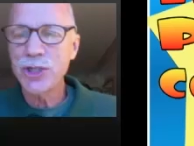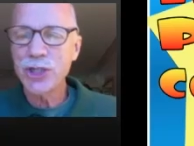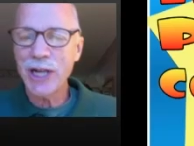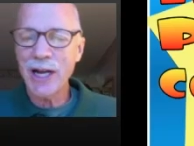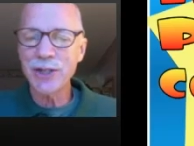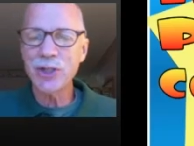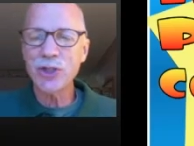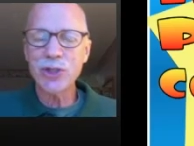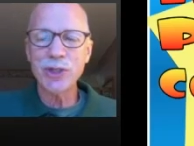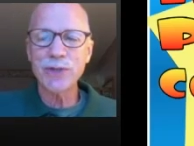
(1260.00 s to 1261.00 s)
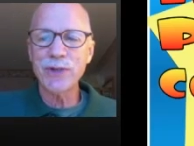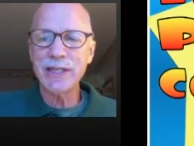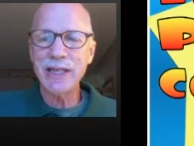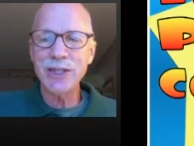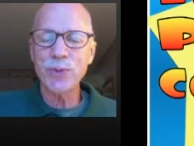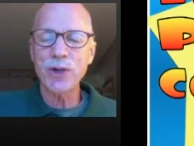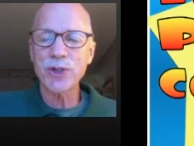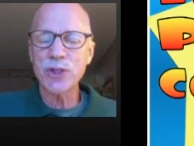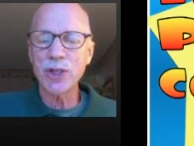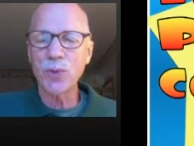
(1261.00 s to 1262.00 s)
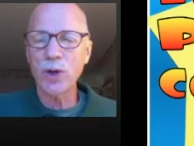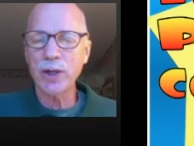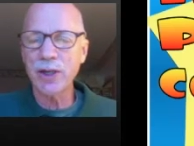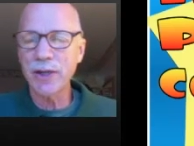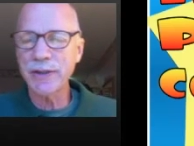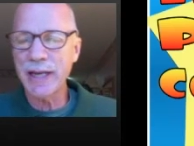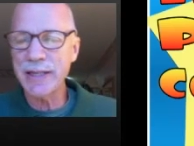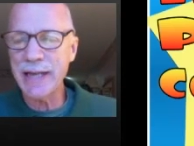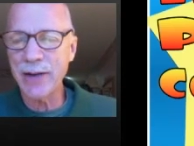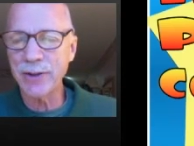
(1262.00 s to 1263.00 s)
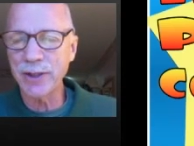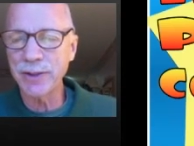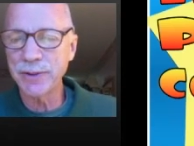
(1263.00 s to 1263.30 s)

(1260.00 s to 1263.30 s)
Challenging Students for Teens, we are still working on that download.